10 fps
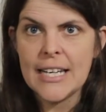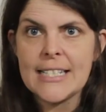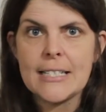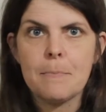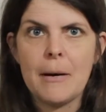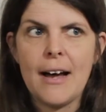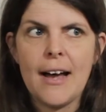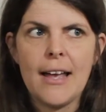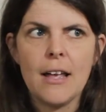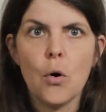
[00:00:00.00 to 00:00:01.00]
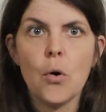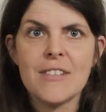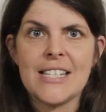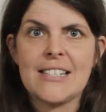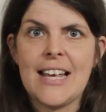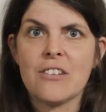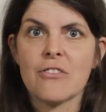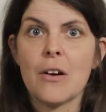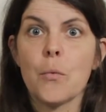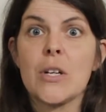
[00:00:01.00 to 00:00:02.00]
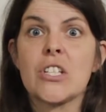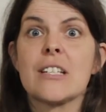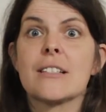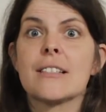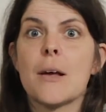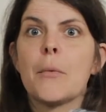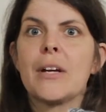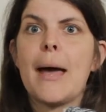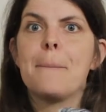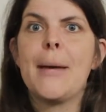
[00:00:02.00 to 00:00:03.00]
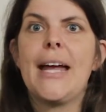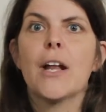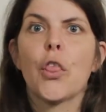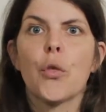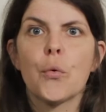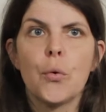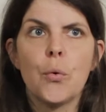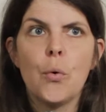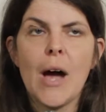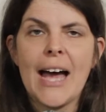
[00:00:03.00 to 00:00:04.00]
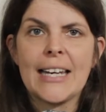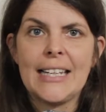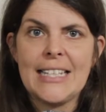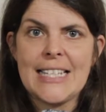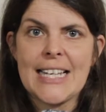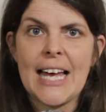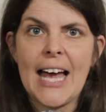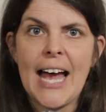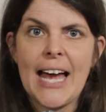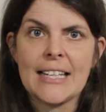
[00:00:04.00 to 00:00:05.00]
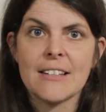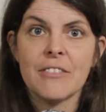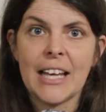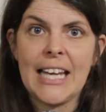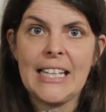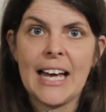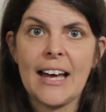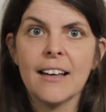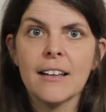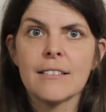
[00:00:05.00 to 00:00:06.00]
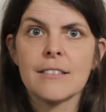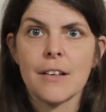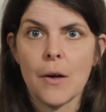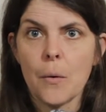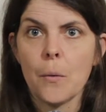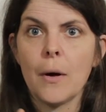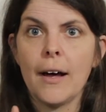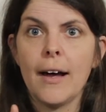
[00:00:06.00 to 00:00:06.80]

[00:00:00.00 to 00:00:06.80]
It's by Ovis Etc., which is someone I met through Hannah-Lisa and Verena. So